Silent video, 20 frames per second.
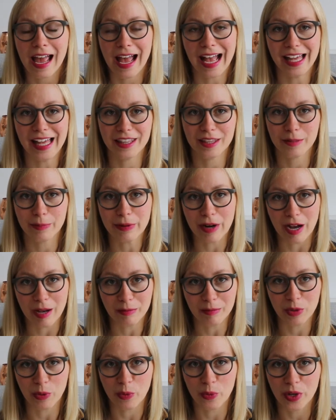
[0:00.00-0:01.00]
and the
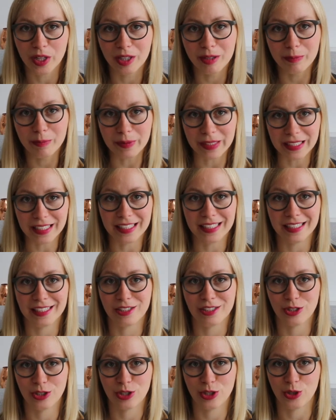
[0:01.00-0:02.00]
prompt will
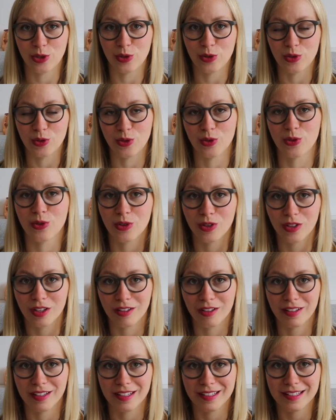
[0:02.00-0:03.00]
be to
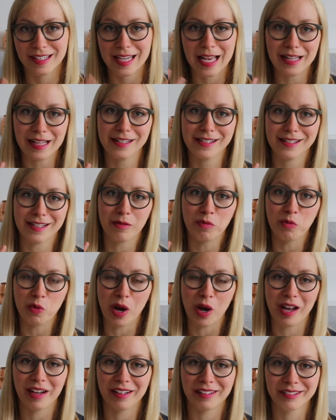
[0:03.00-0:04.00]
tell
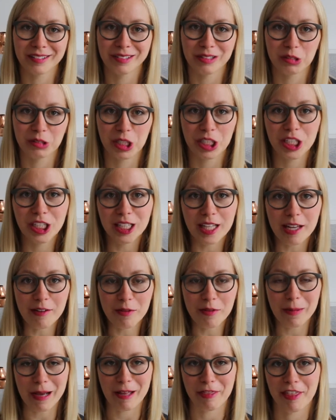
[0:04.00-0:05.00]
someone what you love
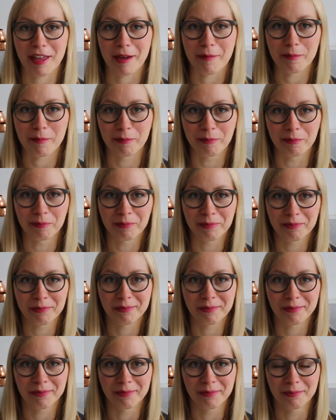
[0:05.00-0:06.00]
about them,
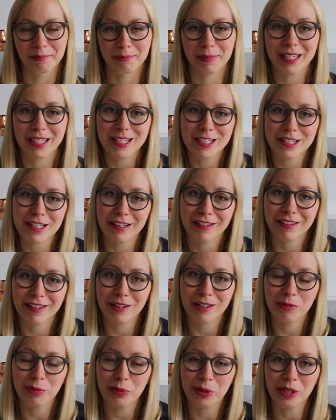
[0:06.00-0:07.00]
because I
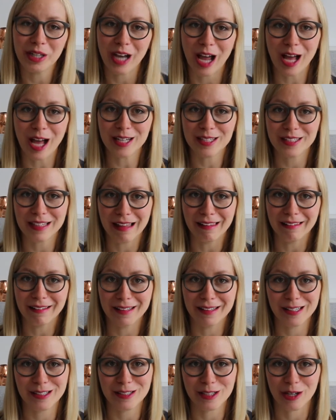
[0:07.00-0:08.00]
think we're not
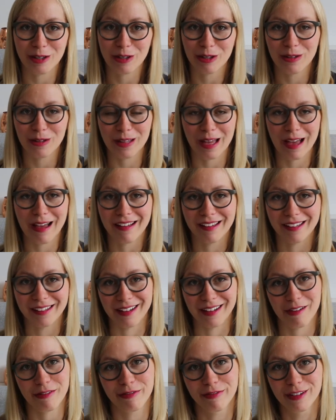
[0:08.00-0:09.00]
telling each other that
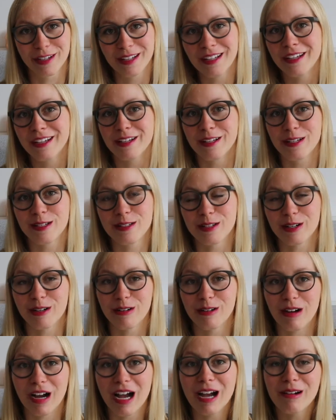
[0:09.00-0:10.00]
enough.
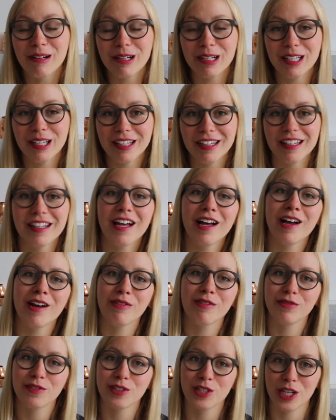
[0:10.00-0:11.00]
So I would
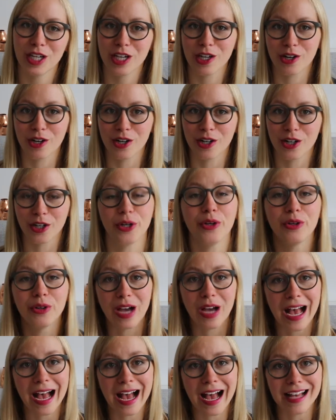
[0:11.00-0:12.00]
love to hear who
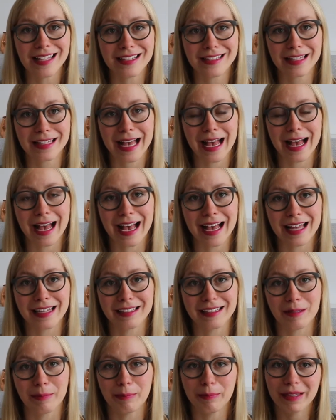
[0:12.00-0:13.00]
has had
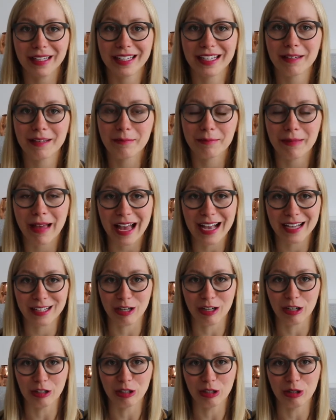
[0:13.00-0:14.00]
a big
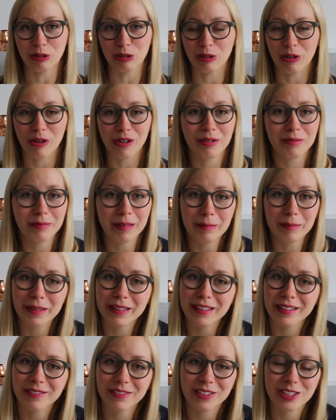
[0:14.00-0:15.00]
impact on you, or
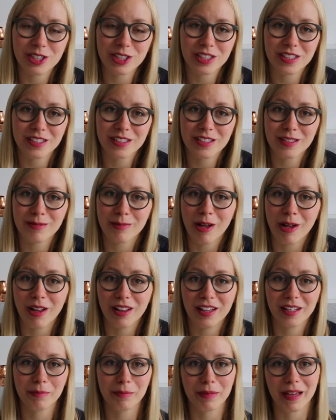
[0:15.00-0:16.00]
maybe even just a
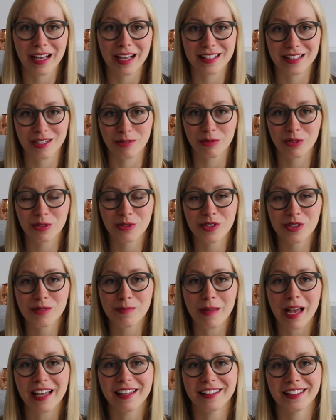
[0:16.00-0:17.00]
small impact, someone who
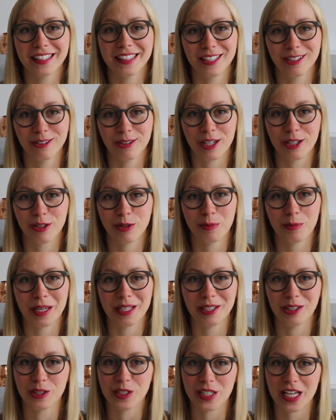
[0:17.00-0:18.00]
smiled at you and who
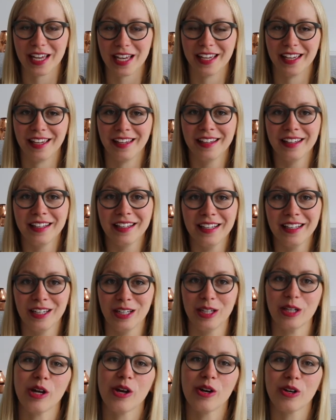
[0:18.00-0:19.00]
made your day,
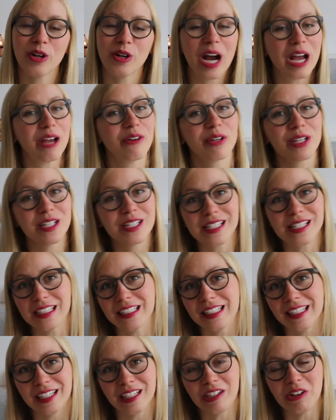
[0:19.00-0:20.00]
you know, quite
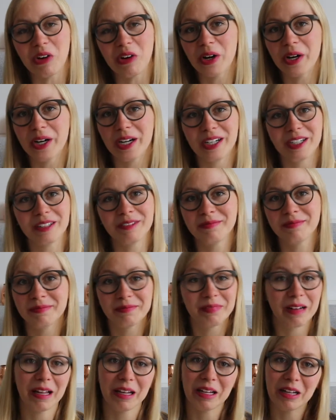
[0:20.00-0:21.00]
recently, or
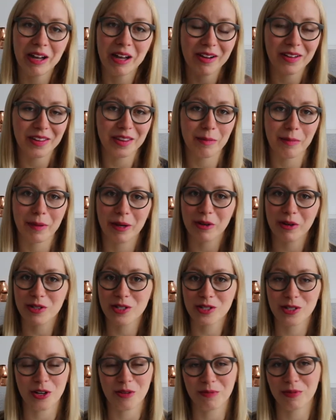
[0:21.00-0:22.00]
I don't know, in the bigger
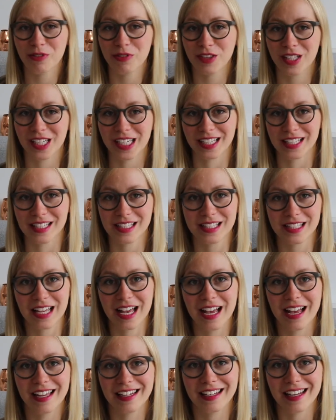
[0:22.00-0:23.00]
scope of things.
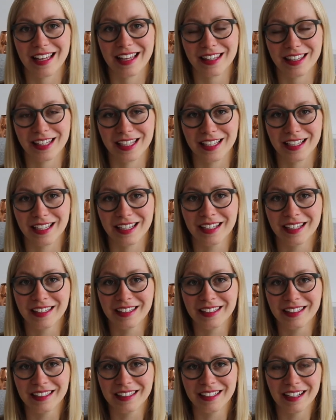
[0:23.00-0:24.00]
And I think,
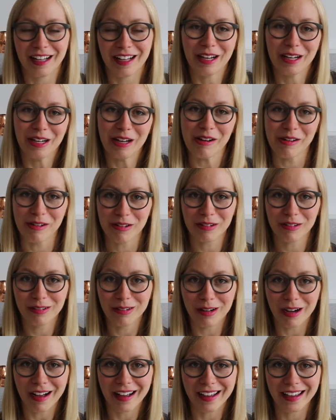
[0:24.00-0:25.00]
I don't know,
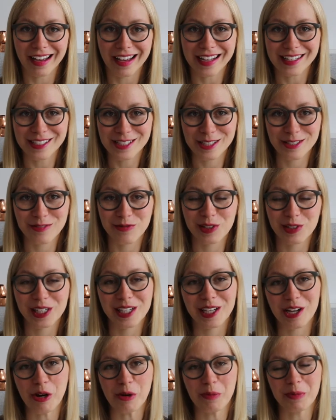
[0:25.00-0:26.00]
I just
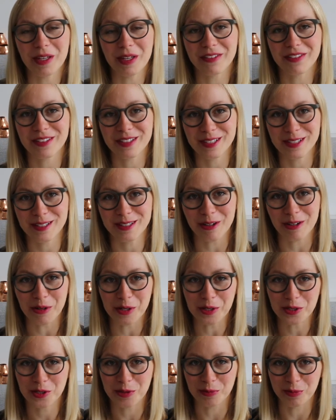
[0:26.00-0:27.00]
really hope that this is
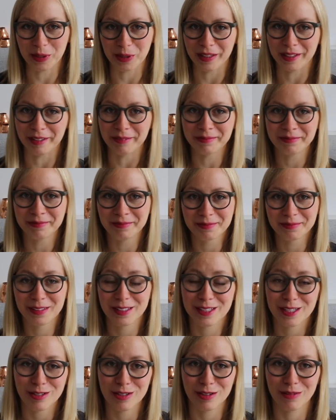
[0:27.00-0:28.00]
going to be
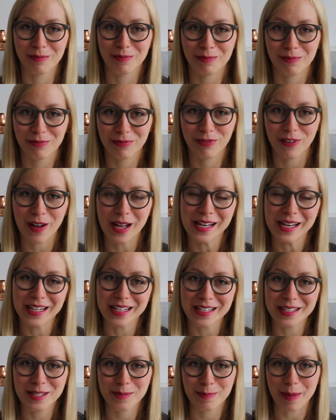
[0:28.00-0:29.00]
such a fun,
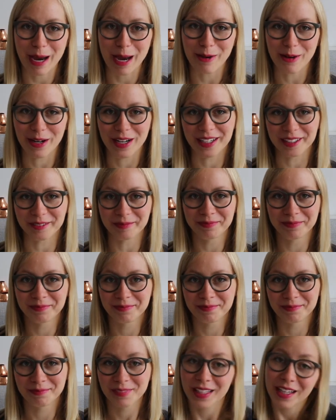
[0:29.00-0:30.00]
inspiring
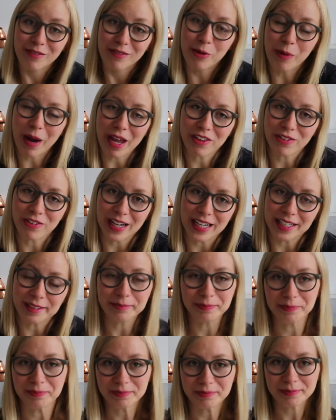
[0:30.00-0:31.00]
giveaway thread.
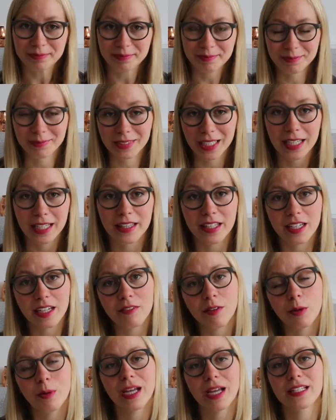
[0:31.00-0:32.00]
The
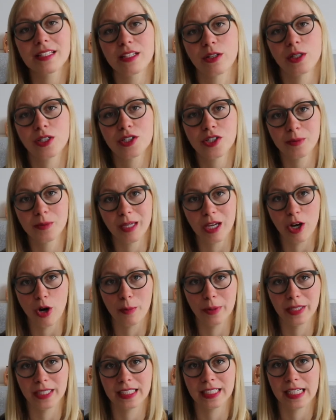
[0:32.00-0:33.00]
giveaway is going to be
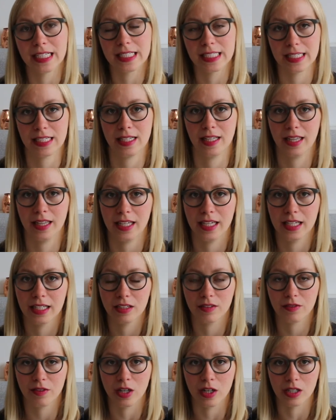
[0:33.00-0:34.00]
open until the end
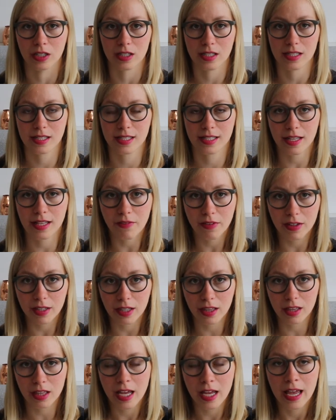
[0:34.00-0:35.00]
of August
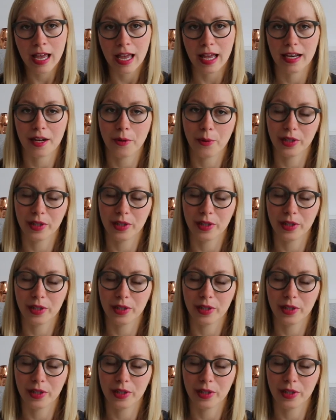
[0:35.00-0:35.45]
7th, and I